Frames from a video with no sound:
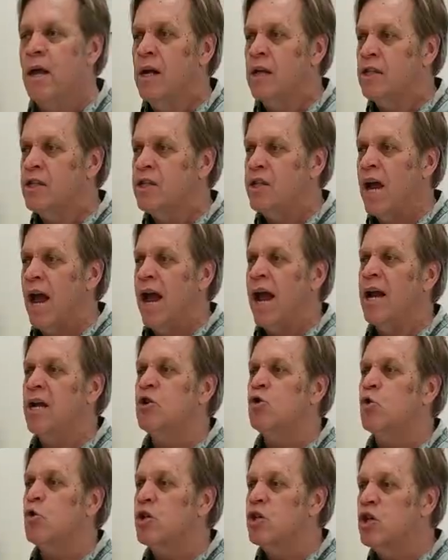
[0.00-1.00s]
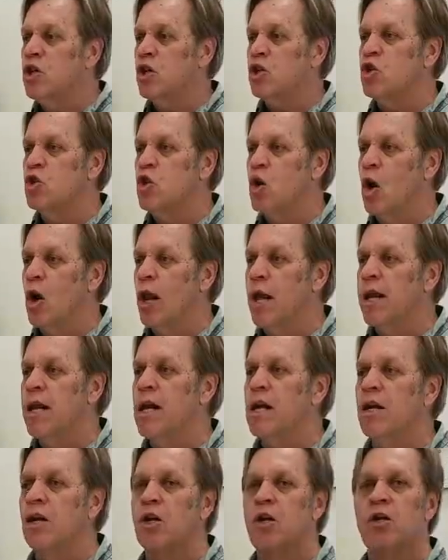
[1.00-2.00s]
Sag traditionally,
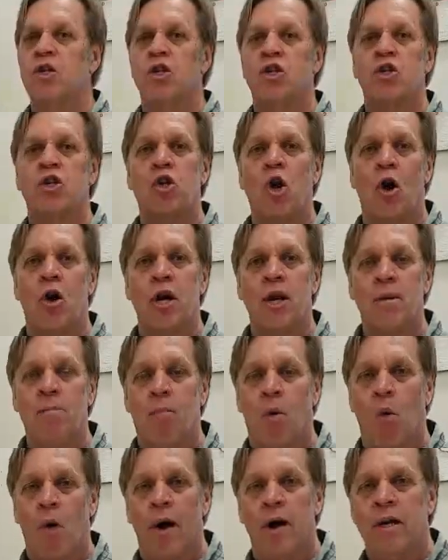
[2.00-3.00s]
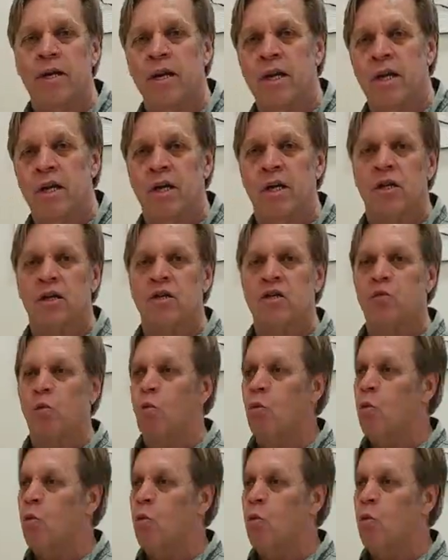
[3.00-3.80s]
and a good starting point is